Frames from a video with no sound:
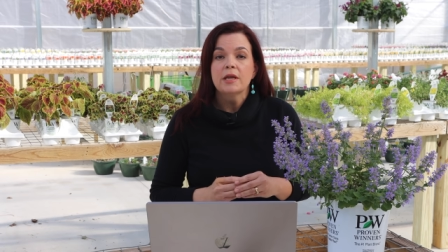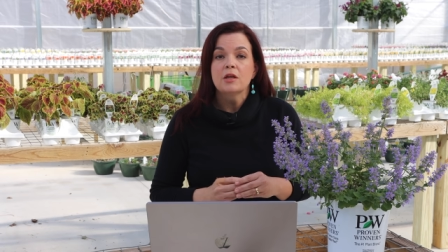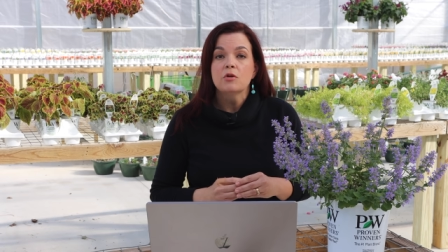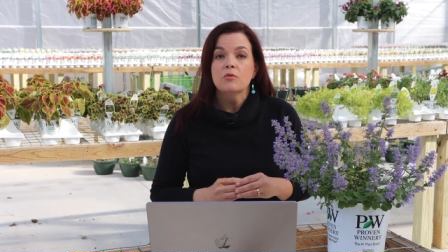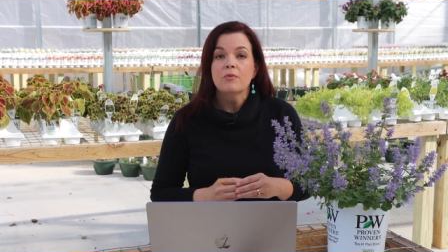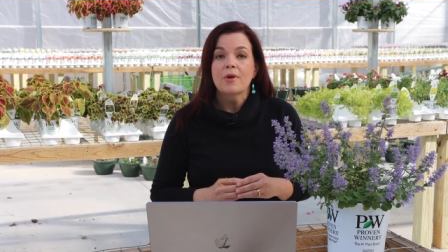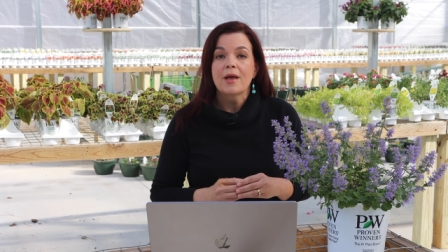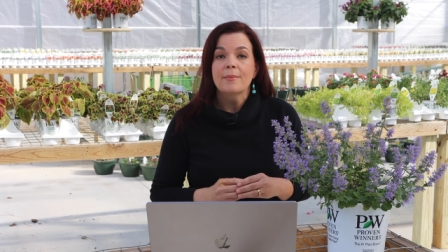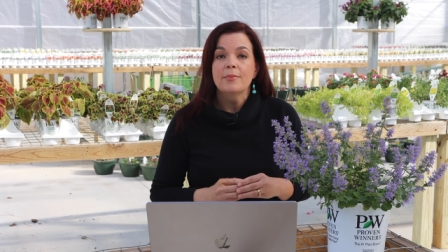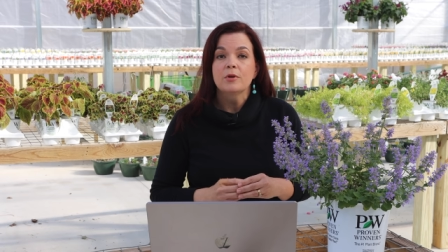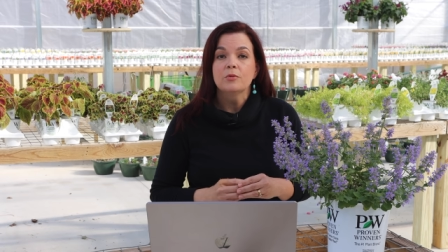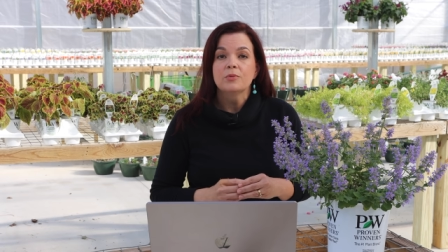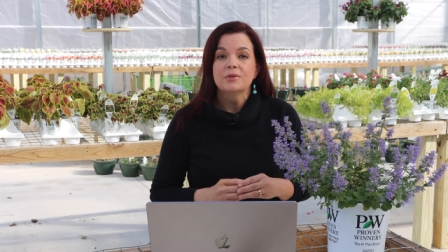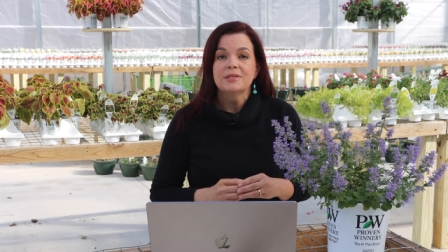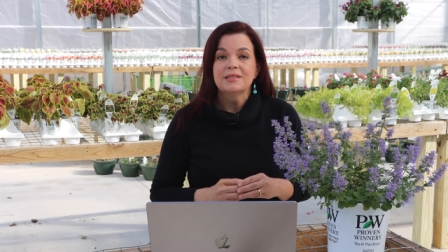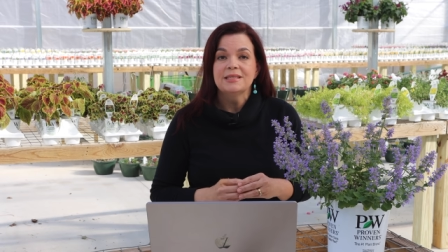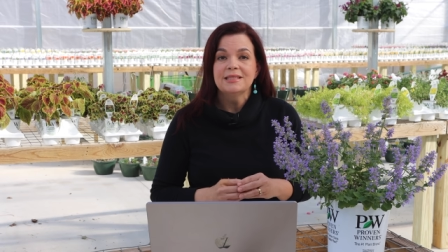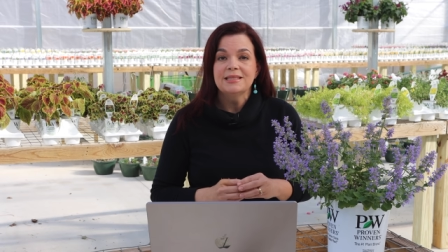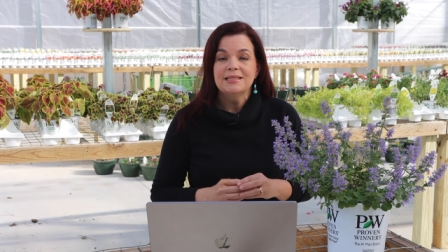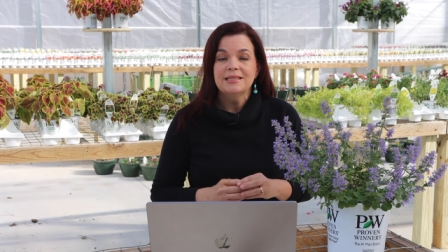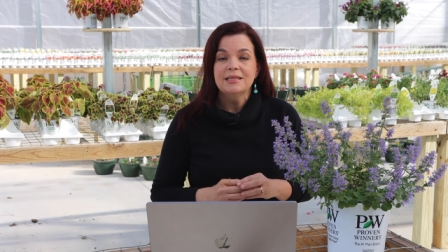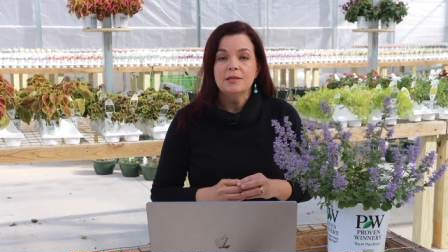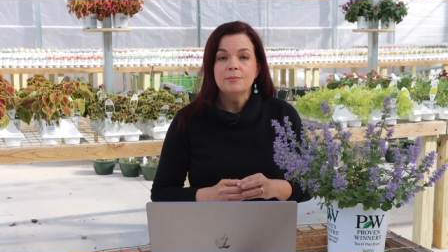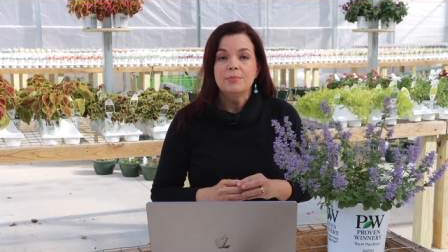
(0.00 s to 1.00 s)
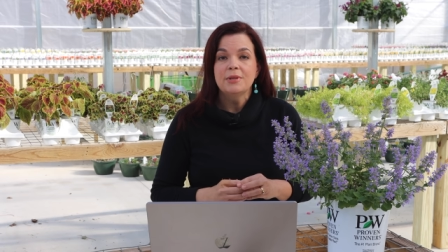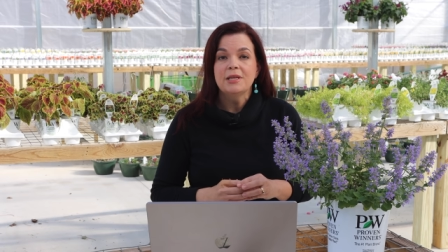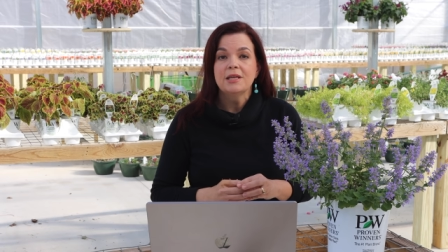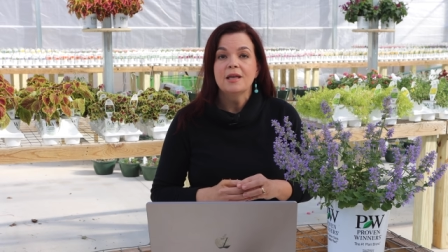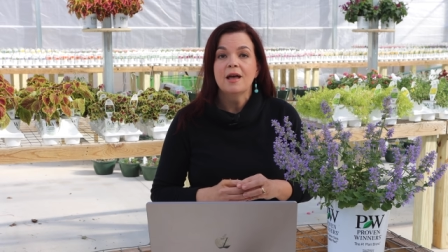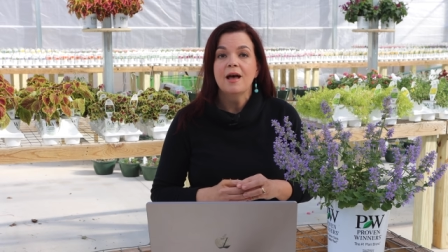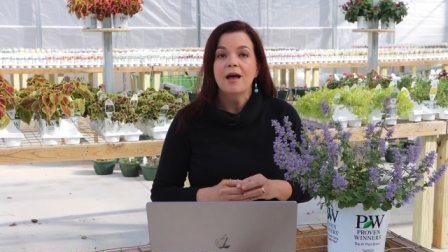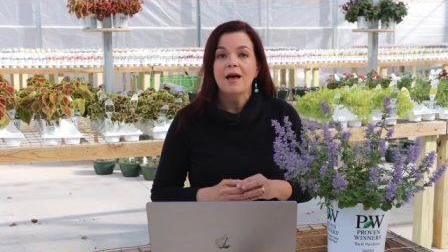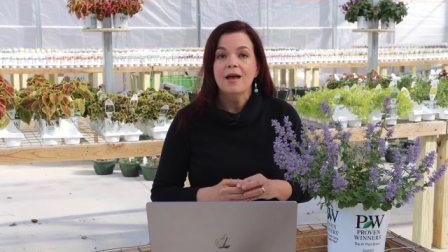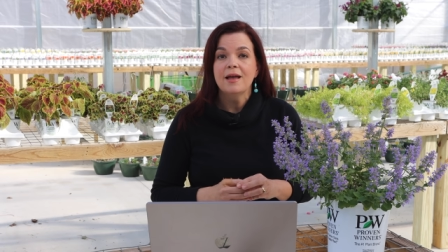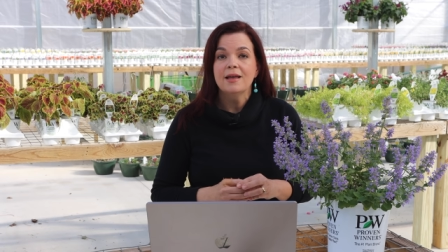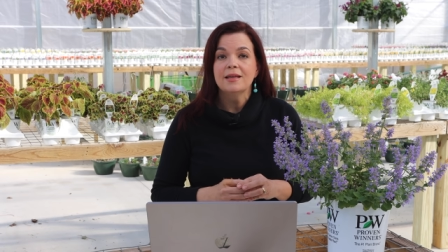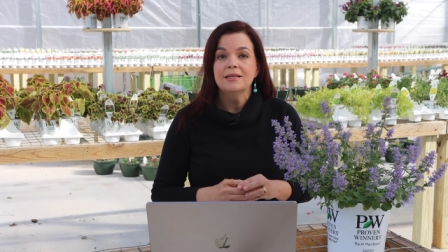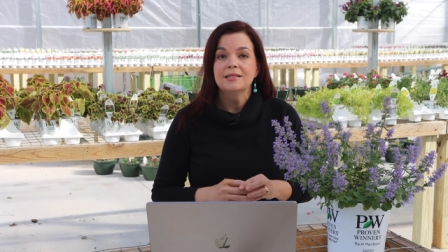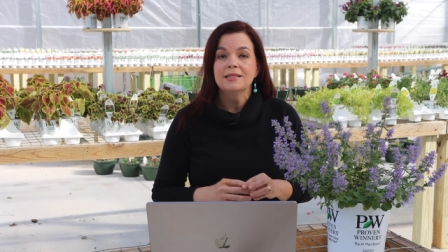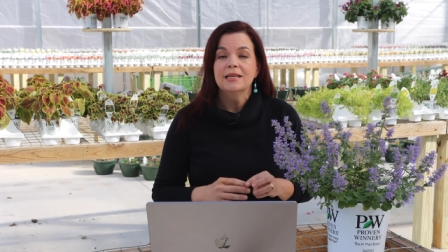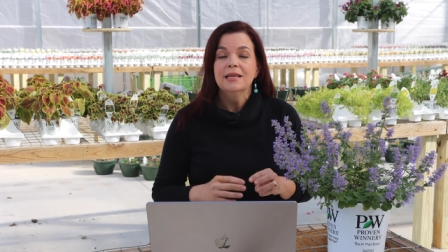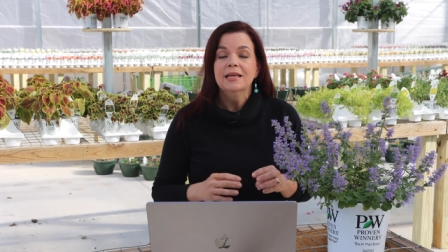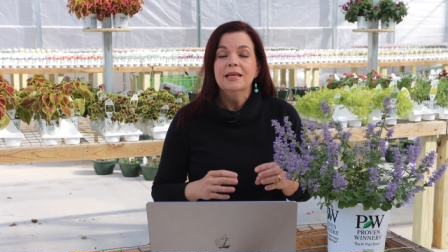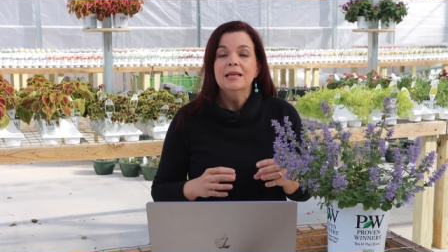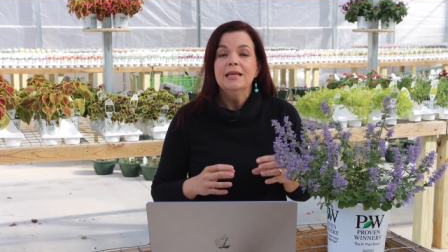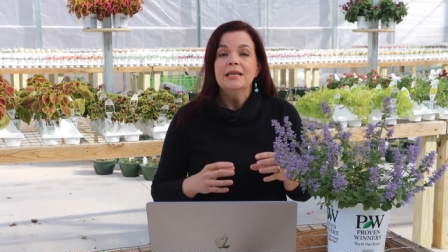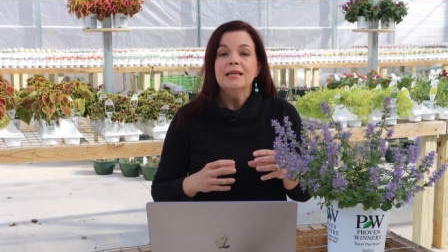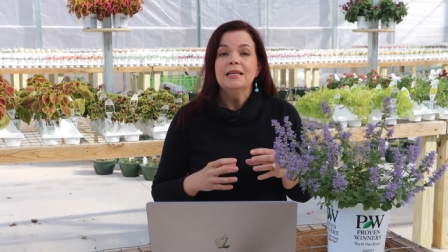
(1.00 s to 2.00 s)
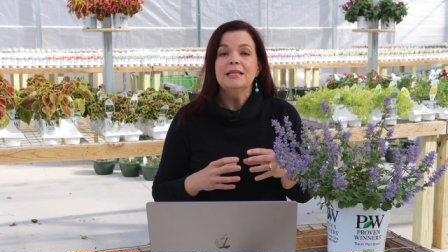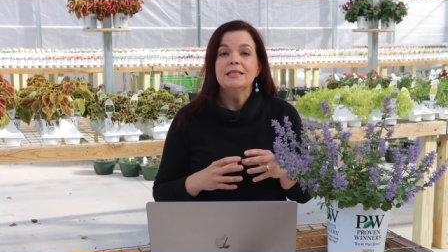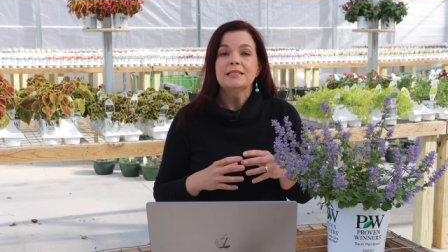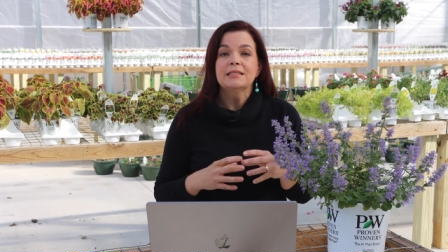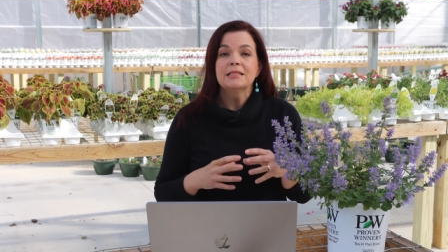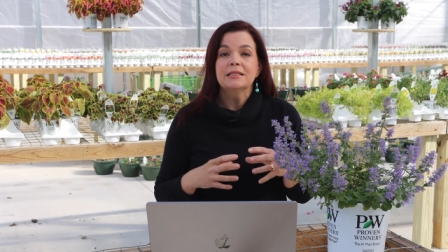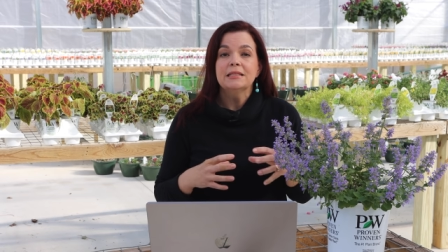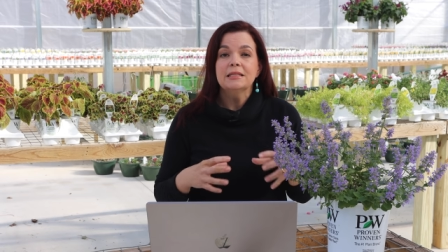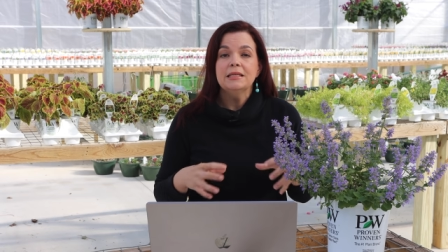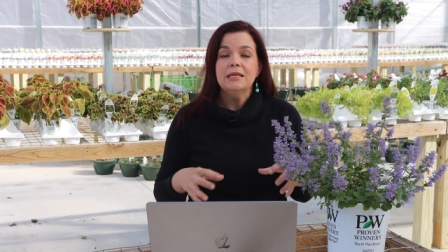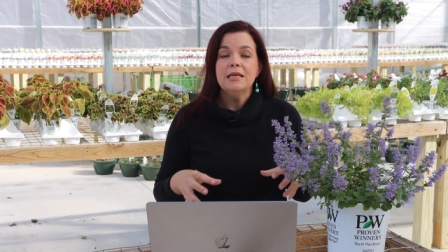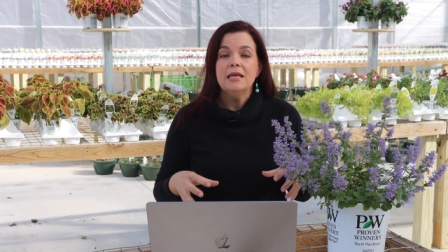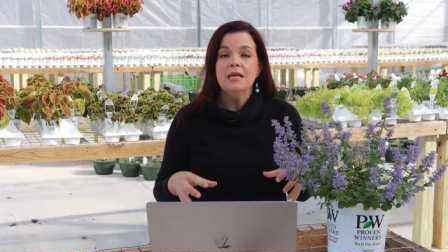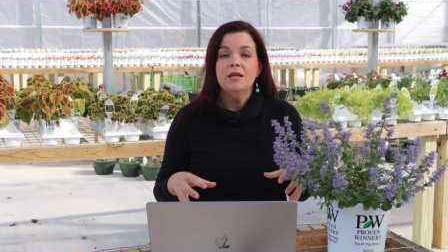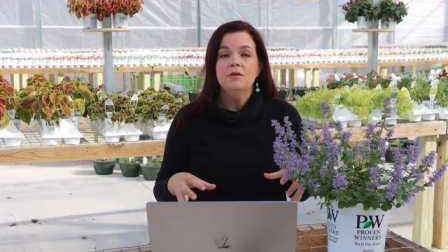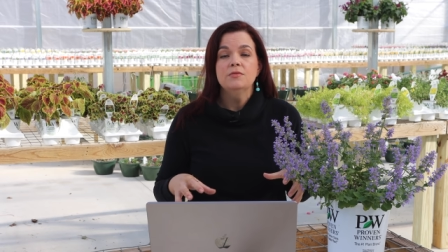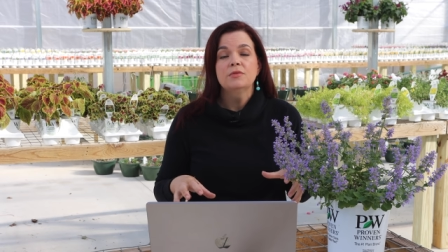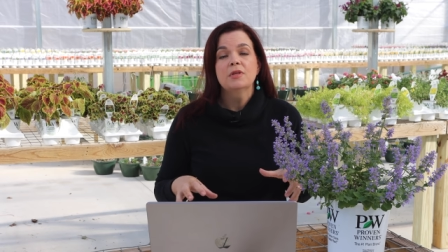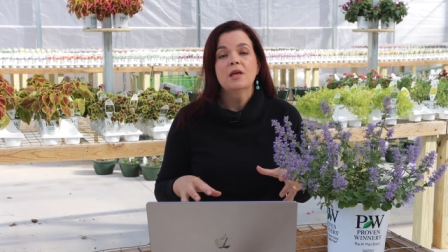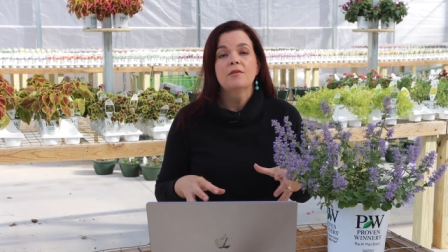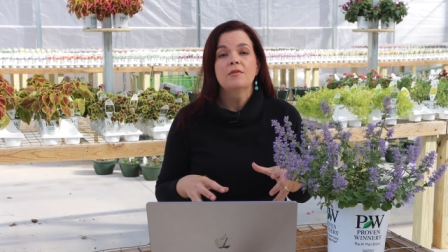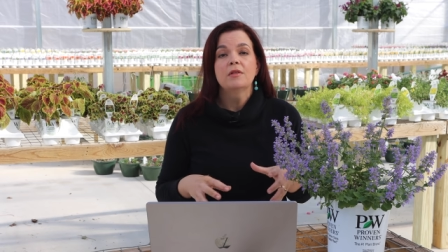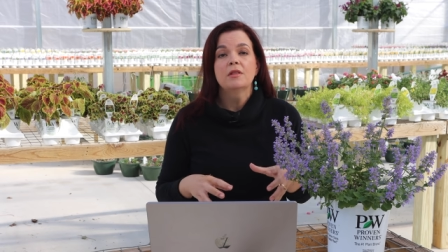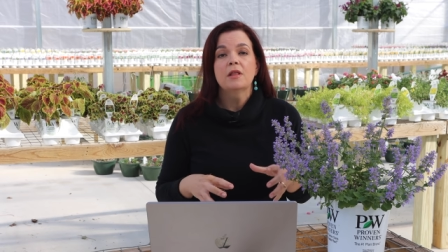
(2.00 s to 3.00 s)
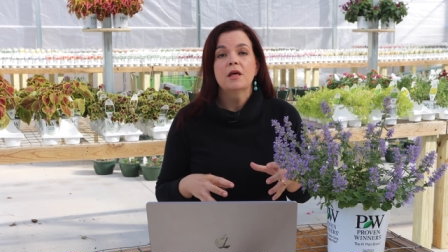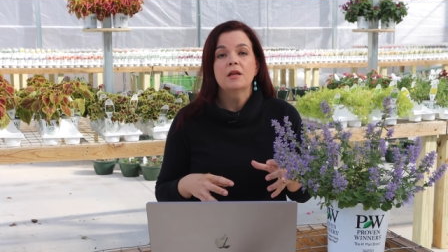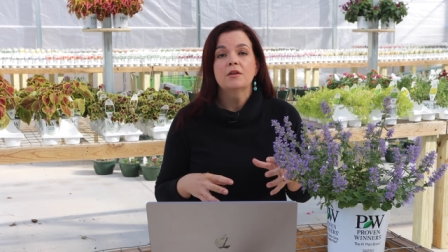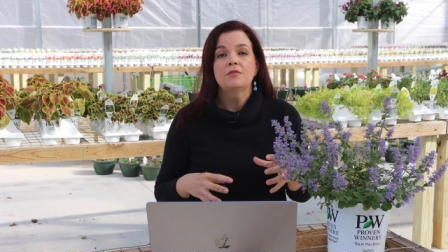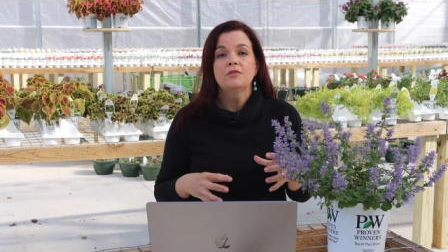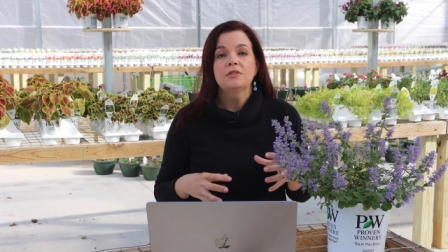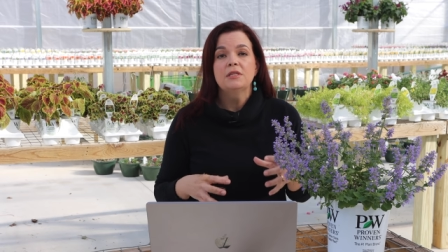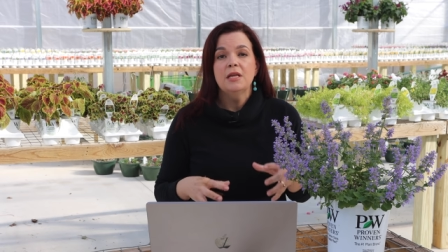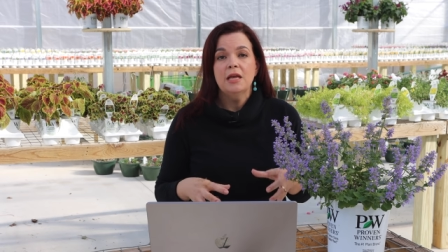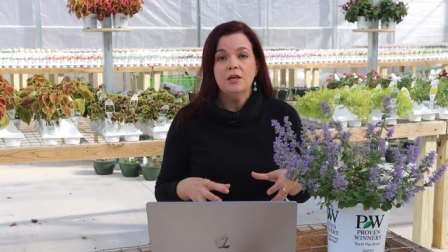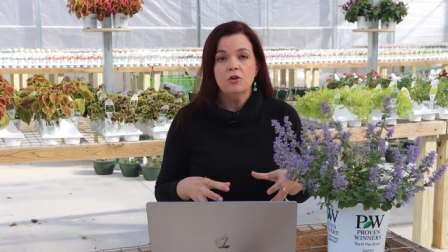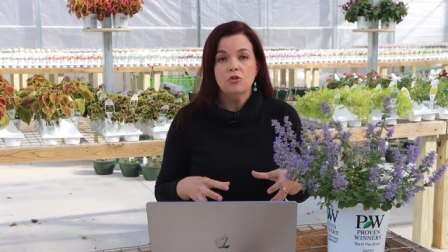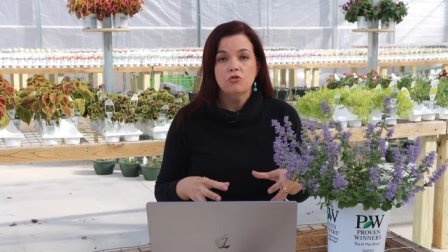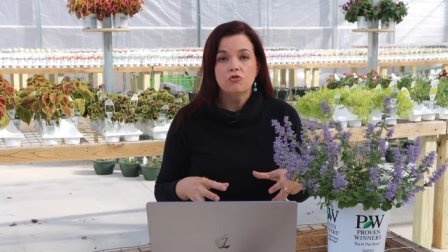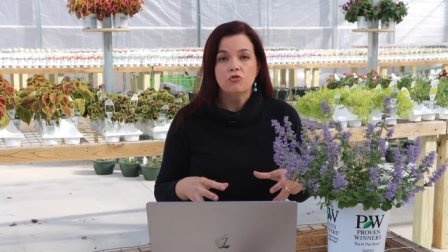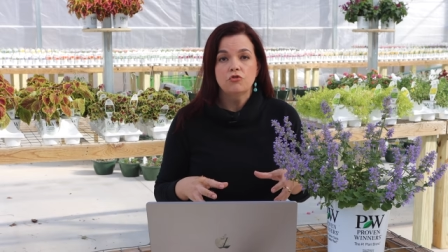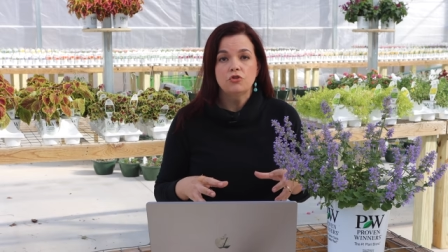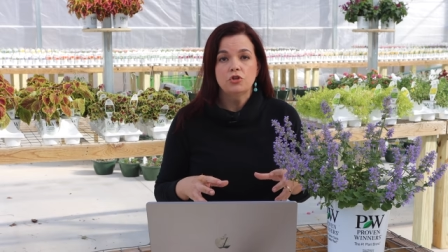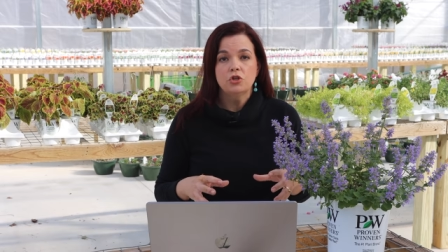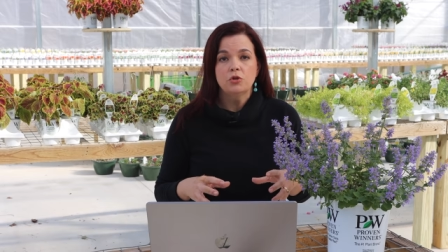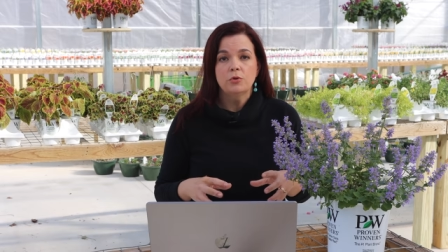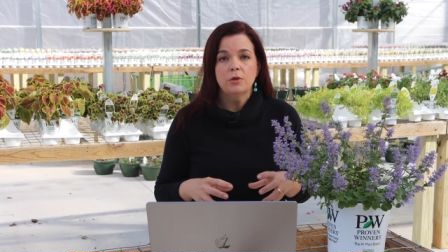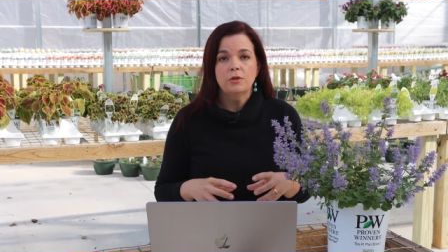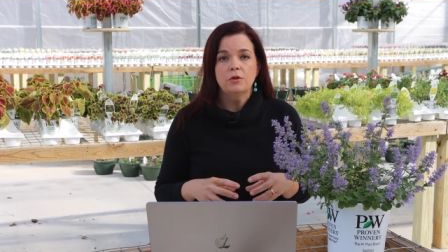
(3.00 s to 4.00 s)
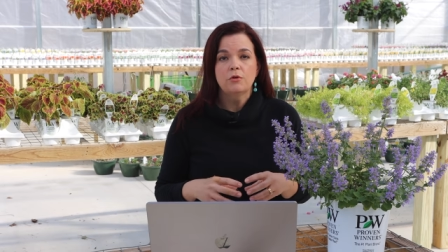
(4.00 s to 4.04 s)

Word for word: and rabbit resistant because its leaves have a lot of texture to it.